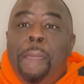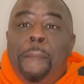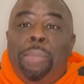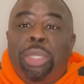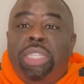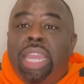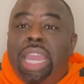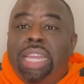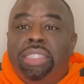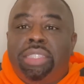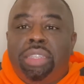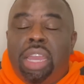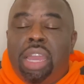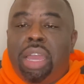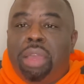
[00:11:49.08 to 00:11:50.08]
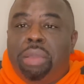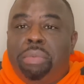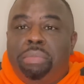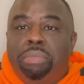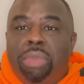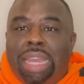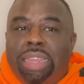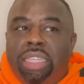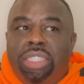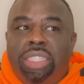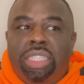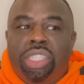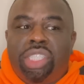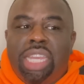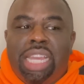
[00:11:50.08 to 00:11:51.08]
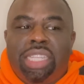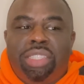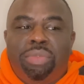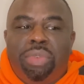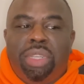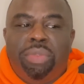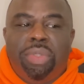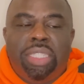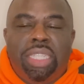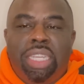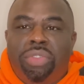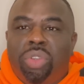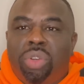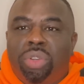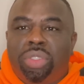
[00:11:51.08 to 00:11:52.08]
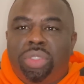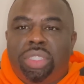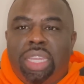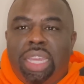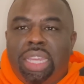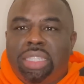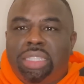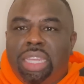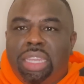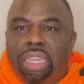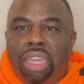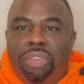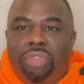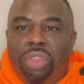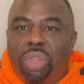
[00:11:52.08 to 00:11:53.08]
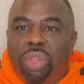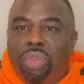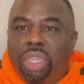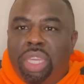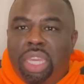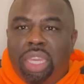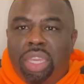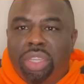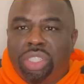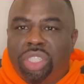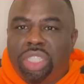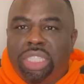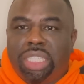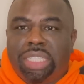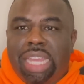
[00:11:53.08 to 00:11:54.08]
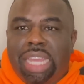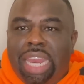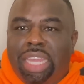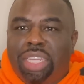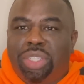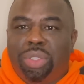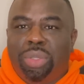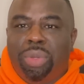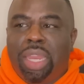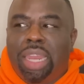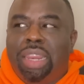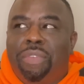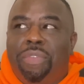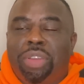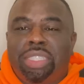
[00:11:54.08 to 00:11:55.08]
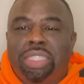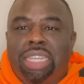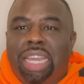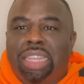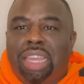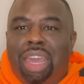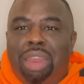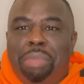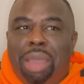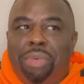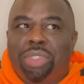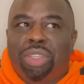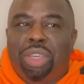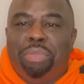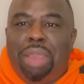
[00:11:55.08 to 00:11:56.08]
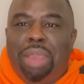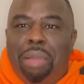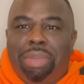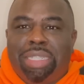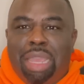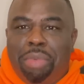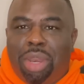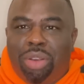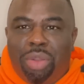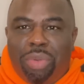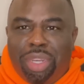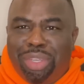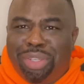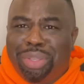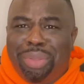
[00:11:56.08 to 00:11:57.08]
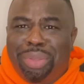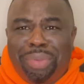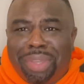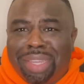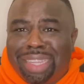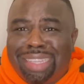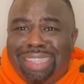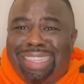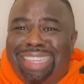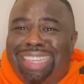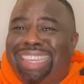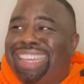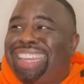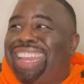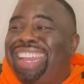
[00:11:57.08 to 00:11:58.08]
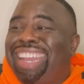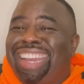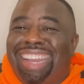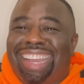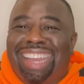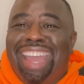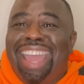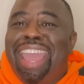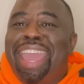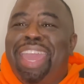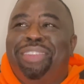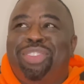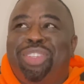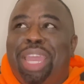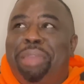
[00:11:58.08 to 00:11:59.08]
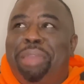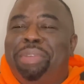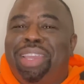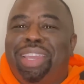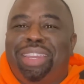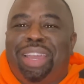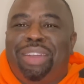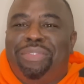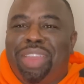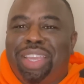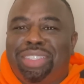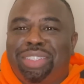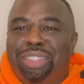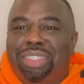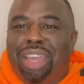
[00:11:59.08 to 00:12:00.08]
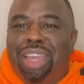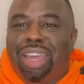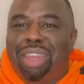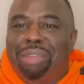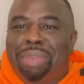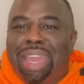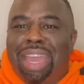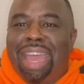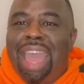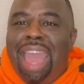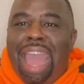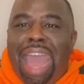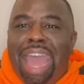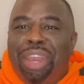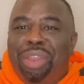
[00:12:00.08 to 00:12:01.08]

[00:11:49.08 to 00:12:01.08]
But she hasn't, I think she said she hasn't really received oral sex in a few years. She's just not into it. And the first thing I thought about was, girl, probably Jamie don't know what he's doing. Girl. And Jamie in a confessional talking about, I